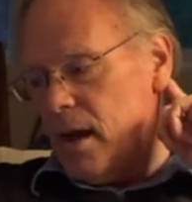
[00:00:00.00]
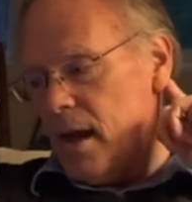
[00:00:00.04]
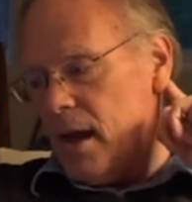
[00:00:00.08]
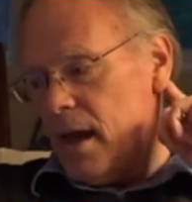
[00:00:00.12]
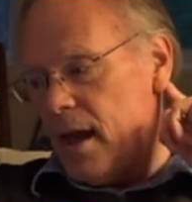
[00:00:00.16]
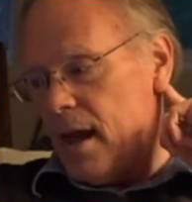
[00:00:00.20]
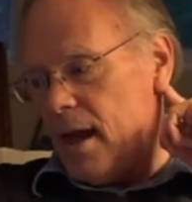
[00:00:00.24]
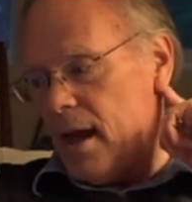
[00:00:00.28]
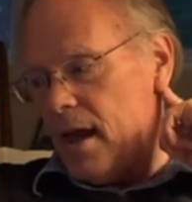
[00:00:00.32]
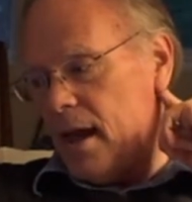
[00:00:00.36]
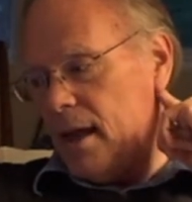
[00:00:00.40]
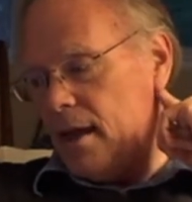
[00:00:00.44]

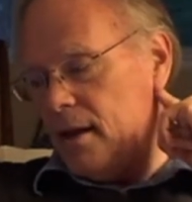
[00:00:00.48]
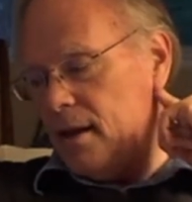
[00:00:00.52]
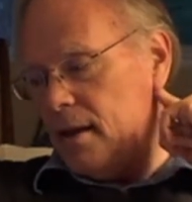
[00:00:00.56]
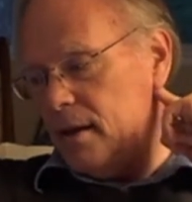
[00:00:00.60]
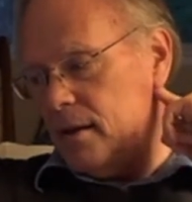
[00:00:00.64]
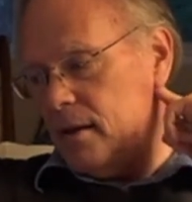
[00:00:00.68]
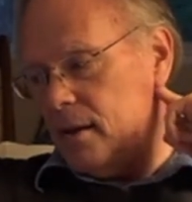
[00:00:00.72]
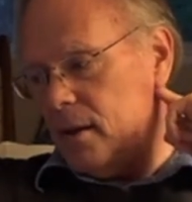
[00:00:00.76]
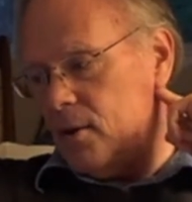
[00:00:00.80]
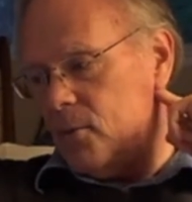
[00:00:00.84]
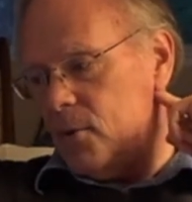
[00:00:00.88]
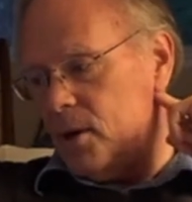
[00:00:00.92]
And
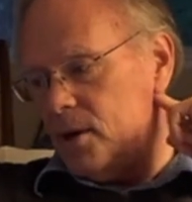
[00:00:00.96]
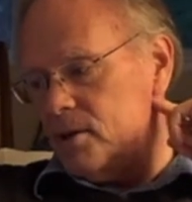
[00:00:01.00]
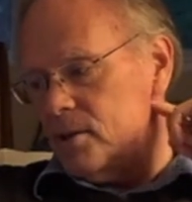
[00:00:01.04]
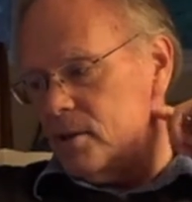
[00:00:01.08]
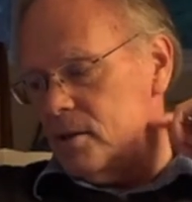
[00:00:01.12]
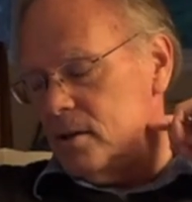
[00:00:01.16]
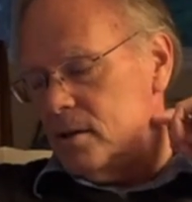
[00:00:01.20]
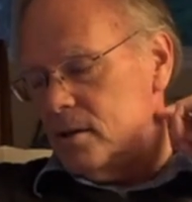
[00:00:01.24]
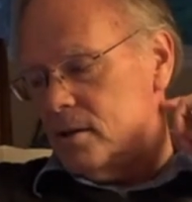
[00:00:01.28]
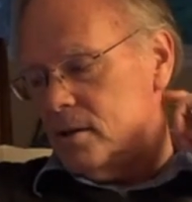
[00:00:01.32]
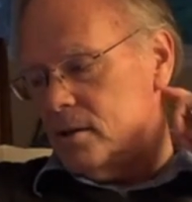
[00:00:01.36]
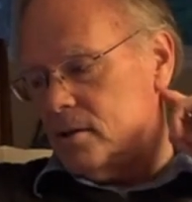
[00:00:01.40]
the
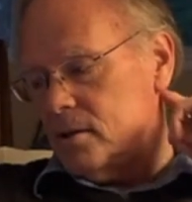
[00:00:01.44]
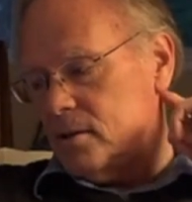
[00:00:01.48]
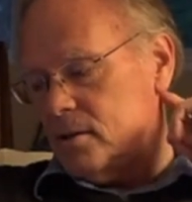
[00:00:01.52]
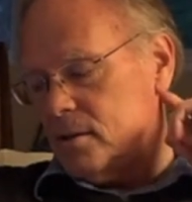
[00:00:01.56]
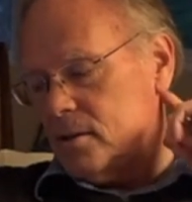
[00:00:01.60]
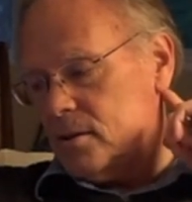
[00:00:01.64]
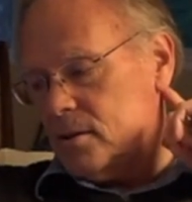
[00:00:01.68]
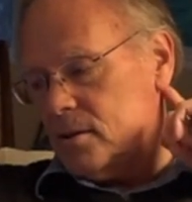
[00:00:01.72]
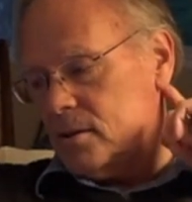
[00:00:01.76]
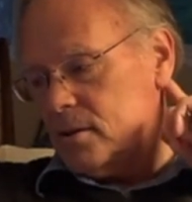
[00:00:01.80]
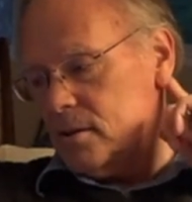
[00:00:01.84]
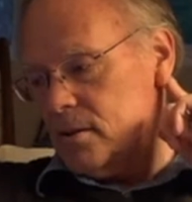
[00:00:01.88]
question
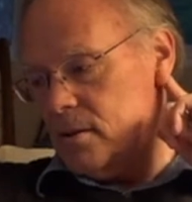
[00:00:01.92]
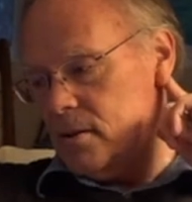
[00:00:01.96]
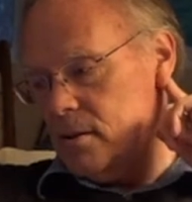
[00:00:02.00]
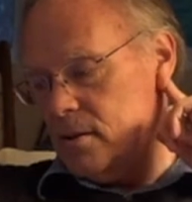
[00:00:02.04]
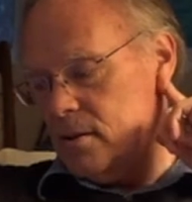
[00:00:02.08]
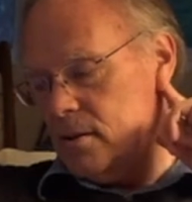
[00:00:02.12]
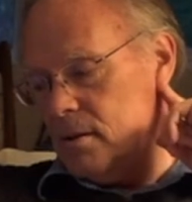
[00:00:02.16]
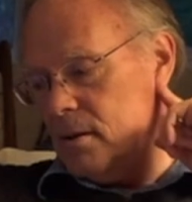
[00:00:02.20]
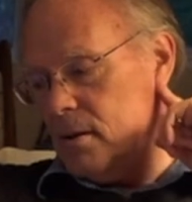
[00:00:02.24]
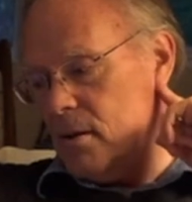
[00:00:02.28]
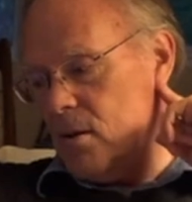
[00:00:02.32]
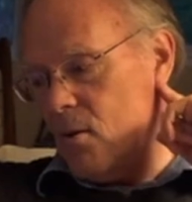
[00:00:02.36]
is,
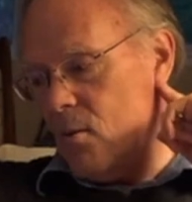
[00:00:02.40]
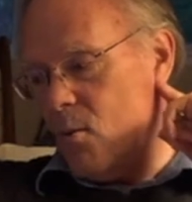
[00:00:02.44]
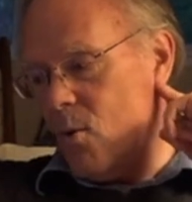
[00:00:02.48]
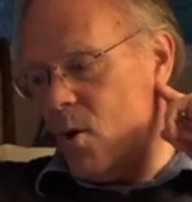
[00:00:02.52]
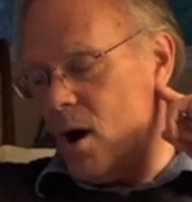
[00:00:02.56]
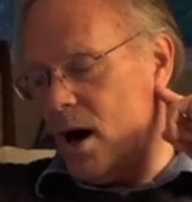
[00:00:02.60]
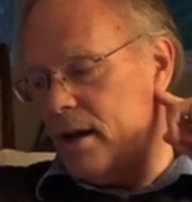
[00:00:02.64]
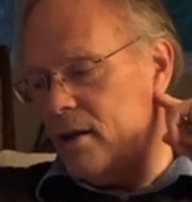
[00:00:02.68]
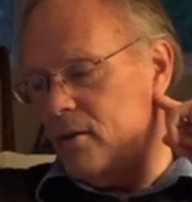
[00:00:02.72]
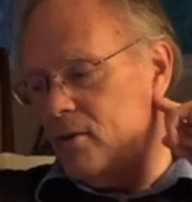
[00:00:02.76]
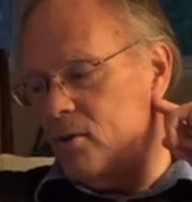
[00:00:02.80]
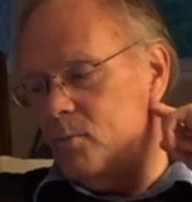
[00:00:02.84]

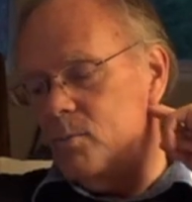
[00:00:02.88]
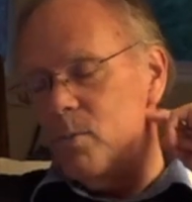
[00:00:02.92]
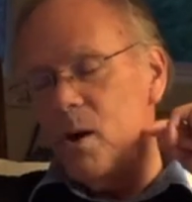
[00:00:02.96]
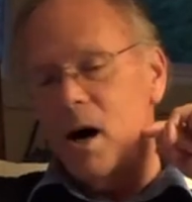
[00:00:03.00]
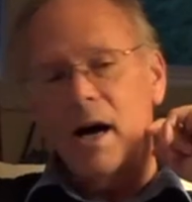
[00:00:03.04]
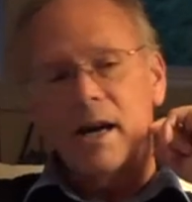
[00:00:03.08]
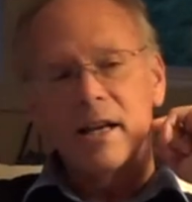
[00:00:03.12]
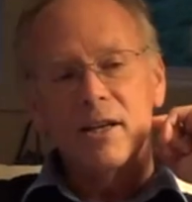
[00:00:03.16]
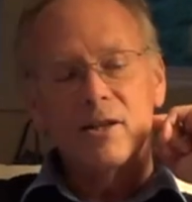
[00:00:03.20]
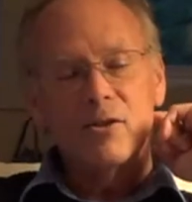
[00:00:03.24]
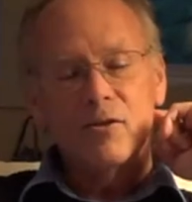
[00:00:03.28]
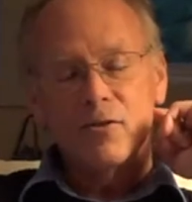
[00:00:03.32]
why do
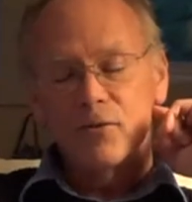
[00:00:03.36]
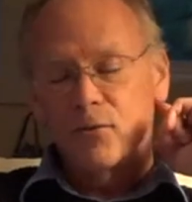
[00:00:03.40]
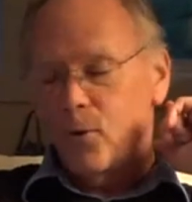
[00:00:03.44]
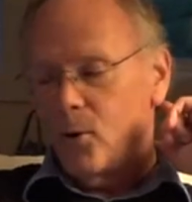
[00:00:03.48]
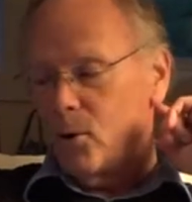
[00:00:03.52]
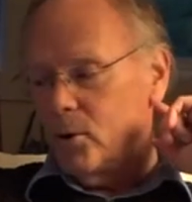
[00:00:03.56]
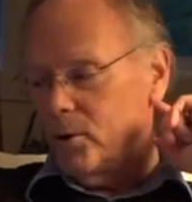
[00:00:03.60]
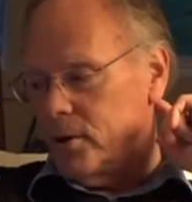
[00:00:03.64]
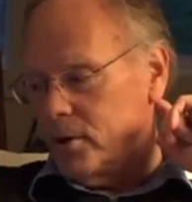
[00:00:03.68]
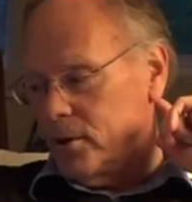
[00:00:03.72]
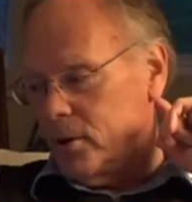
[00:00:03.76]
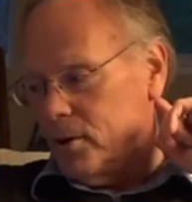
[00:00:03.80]
bodies fall
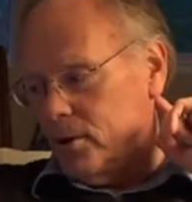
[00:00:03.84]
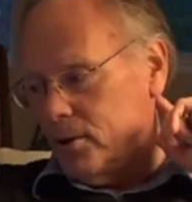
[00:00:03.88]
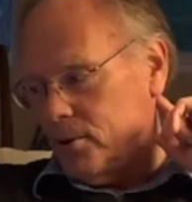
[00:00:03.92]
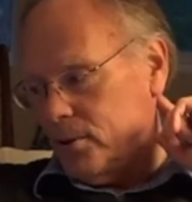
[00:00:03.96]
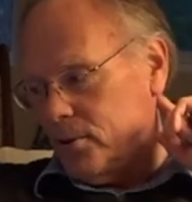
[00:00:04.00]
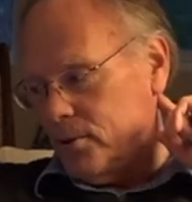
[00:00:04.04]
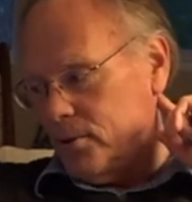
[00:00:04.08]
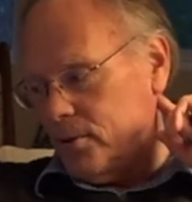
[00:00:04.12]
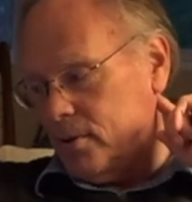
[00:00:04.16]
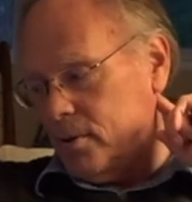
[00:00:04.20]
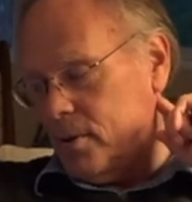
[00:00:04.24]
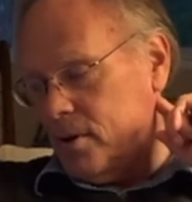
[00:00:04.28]
to Earth
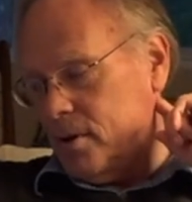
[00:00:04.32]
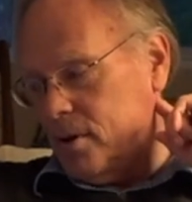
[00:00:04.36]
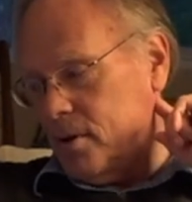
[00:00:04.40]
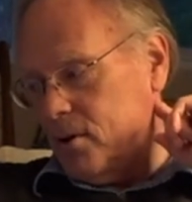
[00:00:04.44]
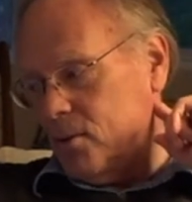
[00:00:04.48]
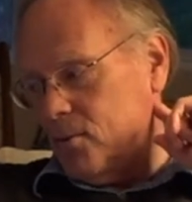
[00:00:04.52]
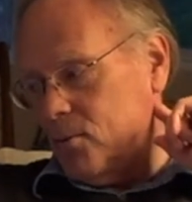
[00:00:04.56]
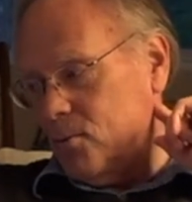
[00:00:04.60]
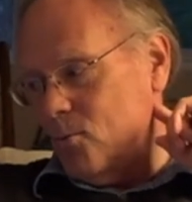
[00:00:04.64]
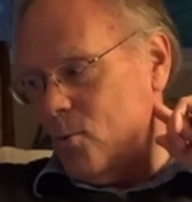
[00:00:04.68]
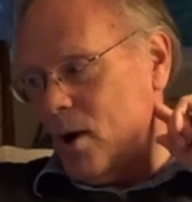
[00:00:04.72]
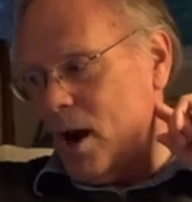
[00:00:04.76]

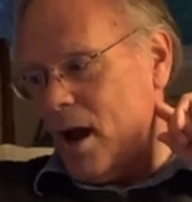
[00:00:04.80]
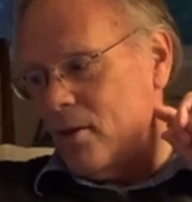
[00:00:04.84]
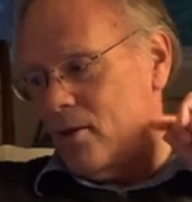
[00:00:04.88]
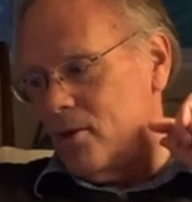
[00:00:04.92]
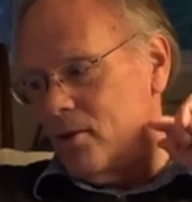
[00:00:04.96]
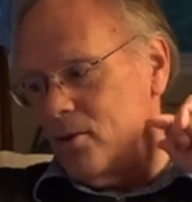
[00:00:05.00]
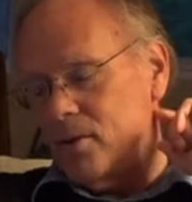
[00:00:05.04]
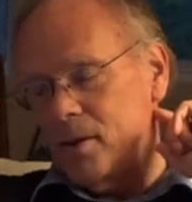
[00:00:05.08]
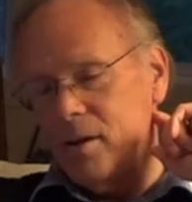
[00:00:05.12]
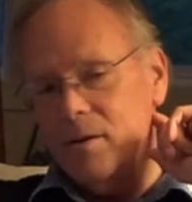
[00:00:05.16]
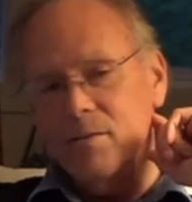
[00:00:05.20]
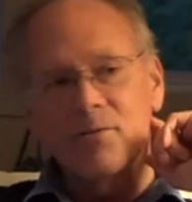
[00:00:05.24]
rather
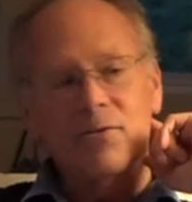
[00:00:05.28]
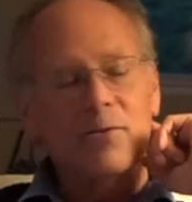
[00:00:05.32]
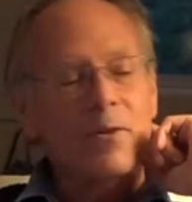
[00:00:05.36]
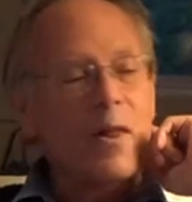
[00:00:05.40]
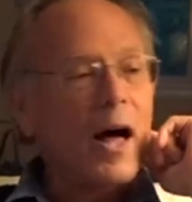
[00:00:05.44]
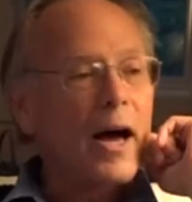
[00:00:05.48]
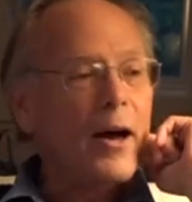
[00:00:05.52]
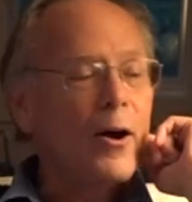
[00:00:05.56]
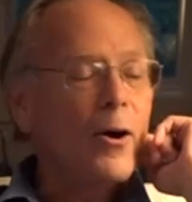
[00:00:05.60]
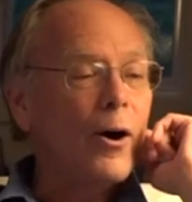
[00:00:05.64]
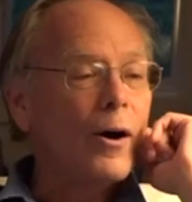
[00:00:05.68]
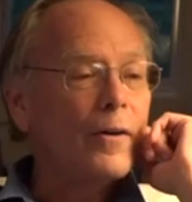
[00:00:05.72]
than fly
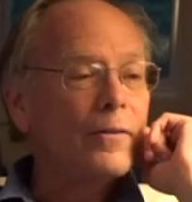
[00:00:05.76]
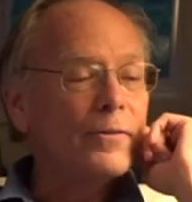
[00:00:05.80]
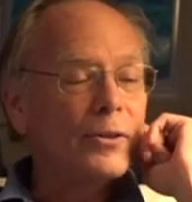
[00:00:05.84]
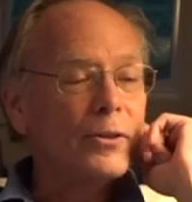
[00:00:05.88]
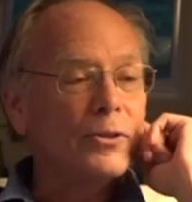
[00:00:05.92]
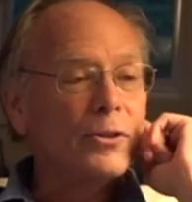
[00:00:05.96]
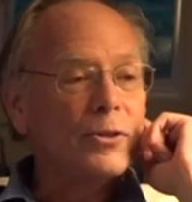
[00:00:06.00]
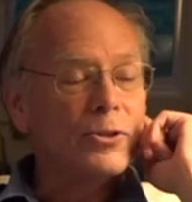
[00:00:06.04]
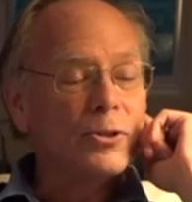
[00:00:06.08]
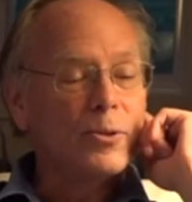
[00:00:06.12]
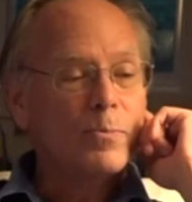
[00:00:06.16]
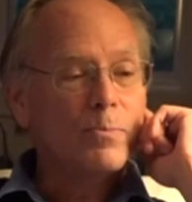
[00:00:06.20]
off
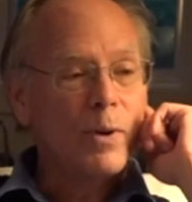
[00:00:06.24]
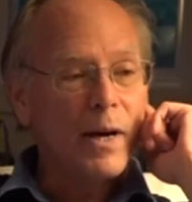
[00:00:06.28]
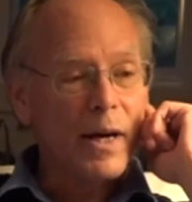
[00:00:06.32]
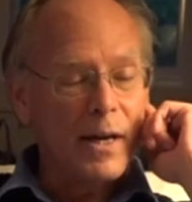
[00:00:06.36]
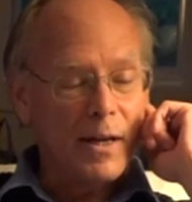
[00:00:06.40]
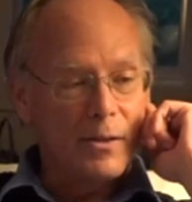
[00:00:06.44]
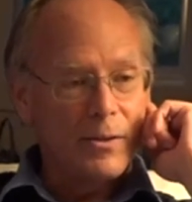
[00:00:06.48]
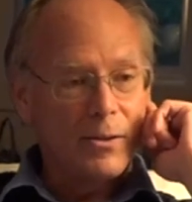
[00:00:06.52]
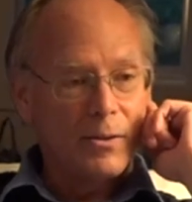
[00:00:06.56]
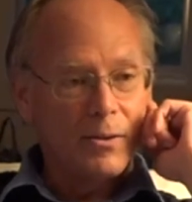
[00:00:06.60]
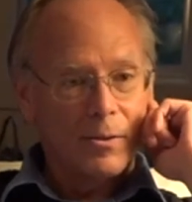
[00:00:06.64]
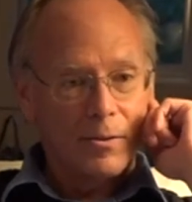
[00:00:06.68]
into
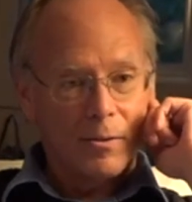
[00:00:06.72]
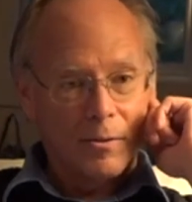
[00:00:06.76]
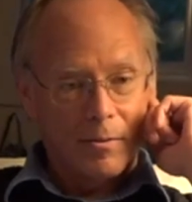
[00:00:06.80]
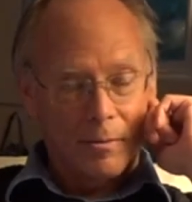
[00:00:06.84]
space?